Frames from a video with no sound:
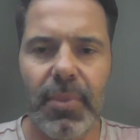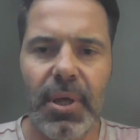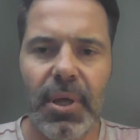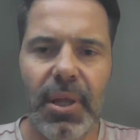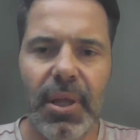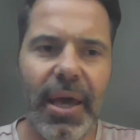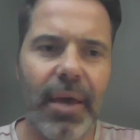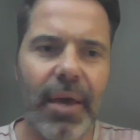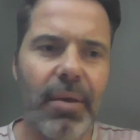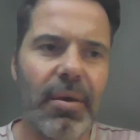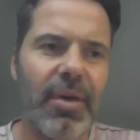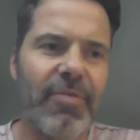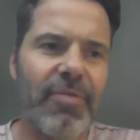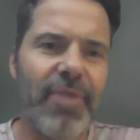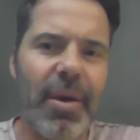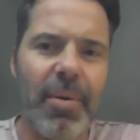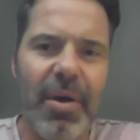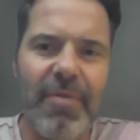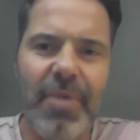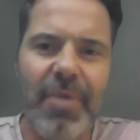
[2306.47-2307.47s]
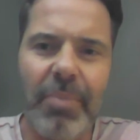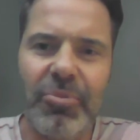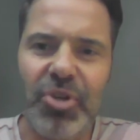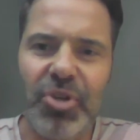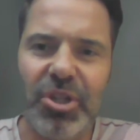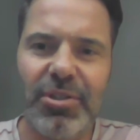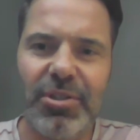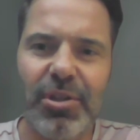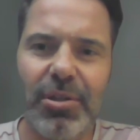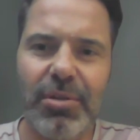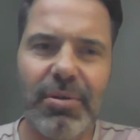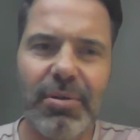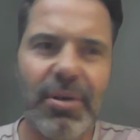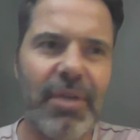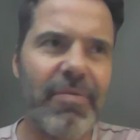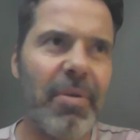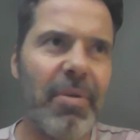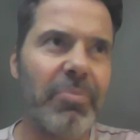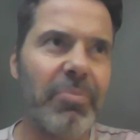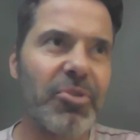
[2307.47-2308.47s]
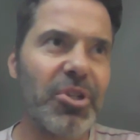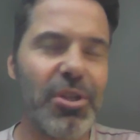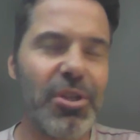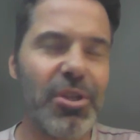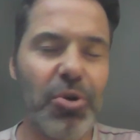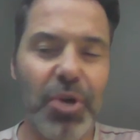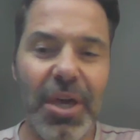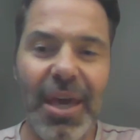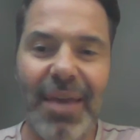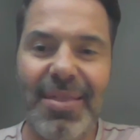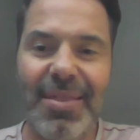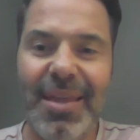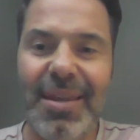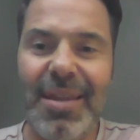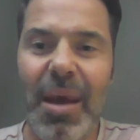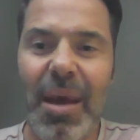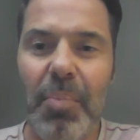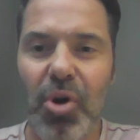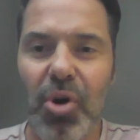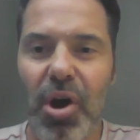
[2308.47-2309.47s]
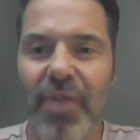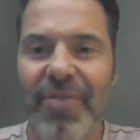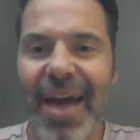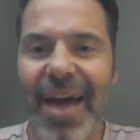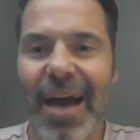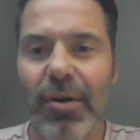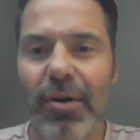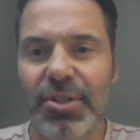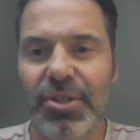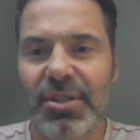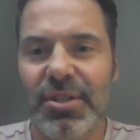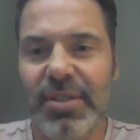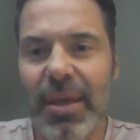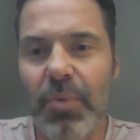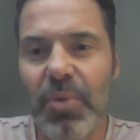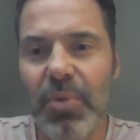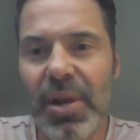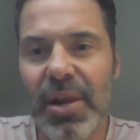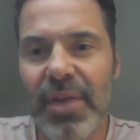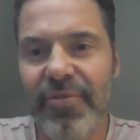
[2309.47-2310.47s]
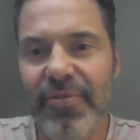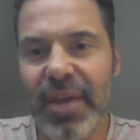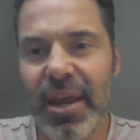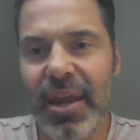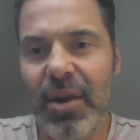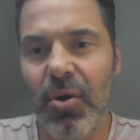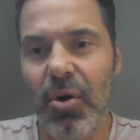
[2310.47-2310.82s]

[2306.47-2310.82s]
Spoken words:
like if I'm just looking at the number of houses that we lived in,